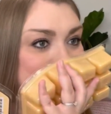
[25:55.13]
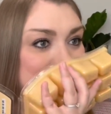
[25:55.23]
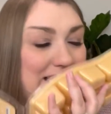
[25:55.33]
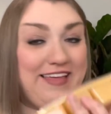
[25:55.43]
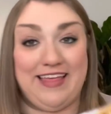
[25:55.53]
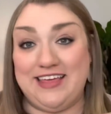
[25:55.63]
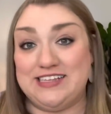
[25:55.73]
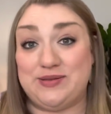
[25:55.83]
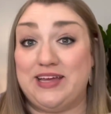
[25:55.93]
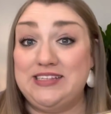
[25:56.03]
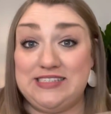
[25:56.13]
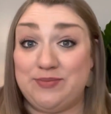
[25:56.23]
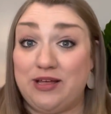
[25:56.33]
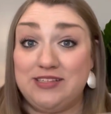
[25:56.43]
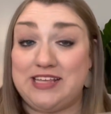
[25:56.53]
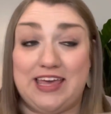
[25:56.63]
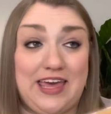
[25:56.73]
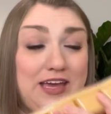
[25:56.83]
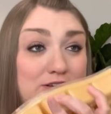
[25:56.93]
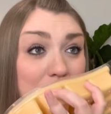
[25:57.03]
I like this one. It smells like
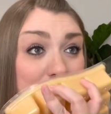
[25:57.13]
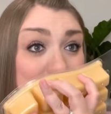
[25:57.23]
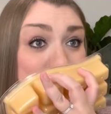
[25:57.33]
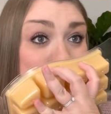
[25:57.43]
eggnog.